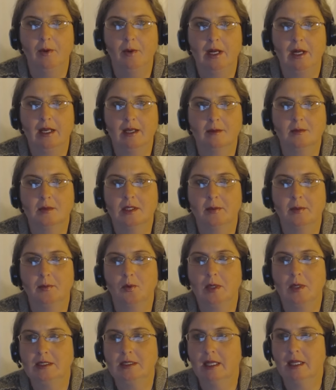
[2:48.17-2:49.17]
When it comes
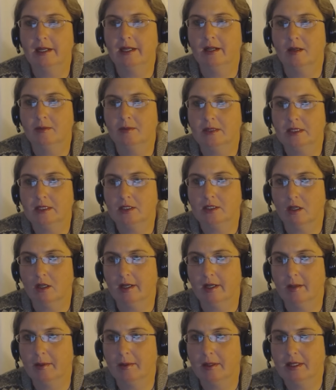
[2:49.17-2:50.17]
up right side up, it's
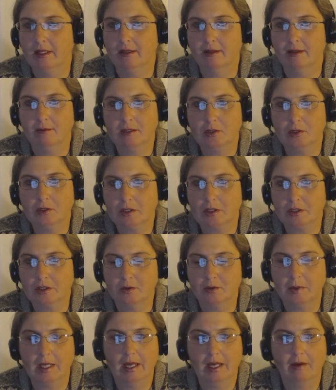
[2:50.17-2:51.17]
talking about the only
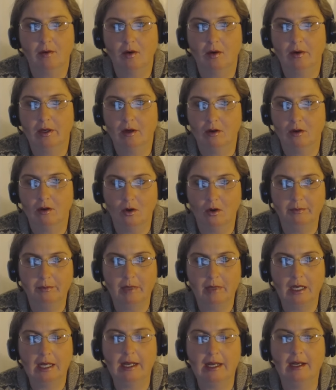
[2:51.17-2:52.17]
restrictions we have are in our
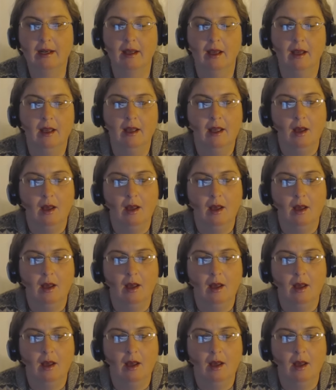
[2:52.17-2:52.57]
own mind.